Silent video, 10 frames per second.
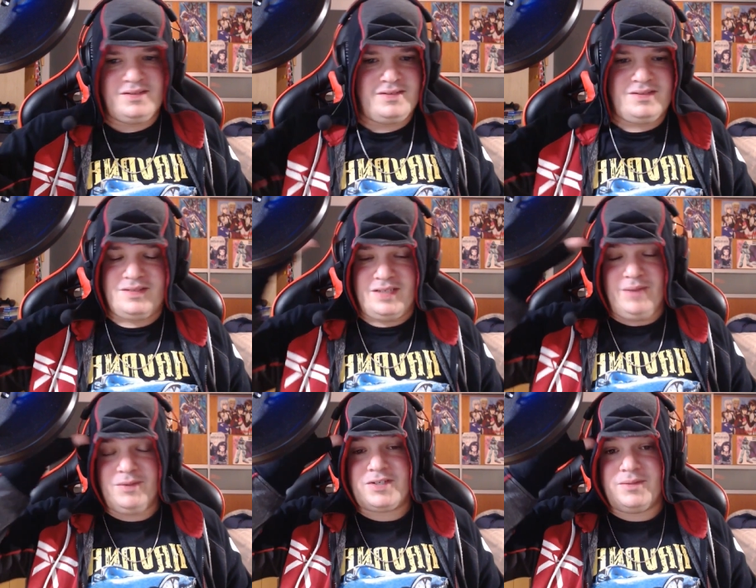he
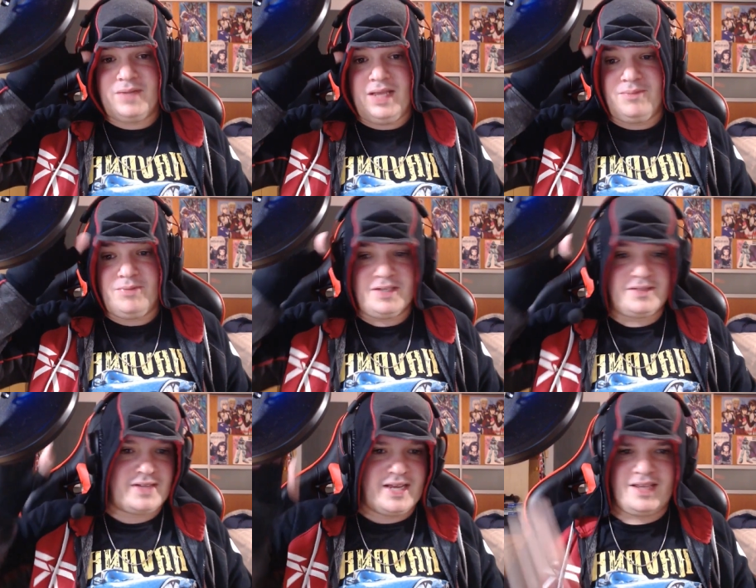was com- he was
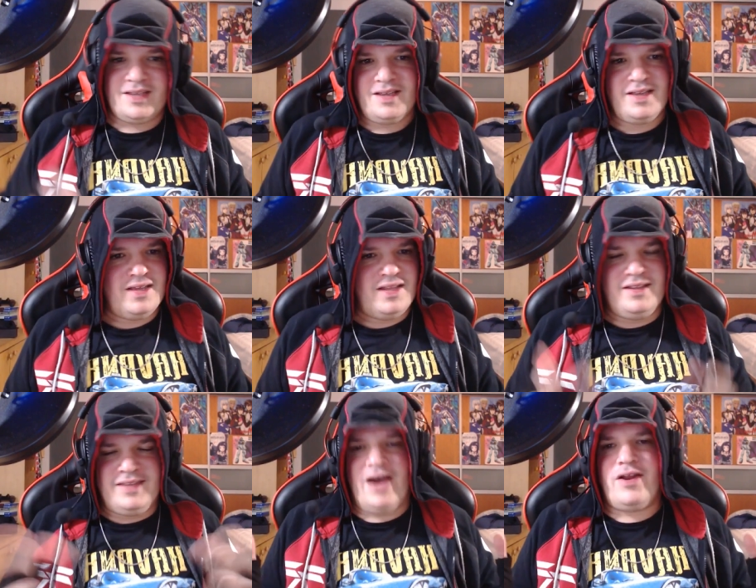like
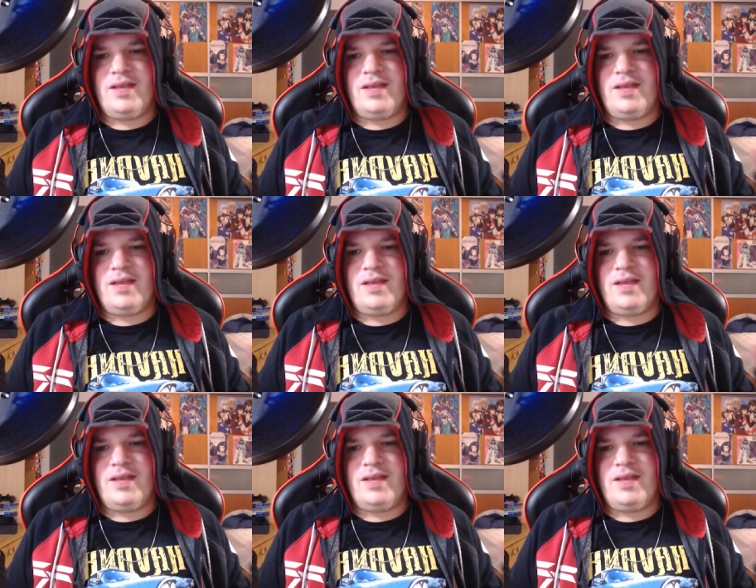doubting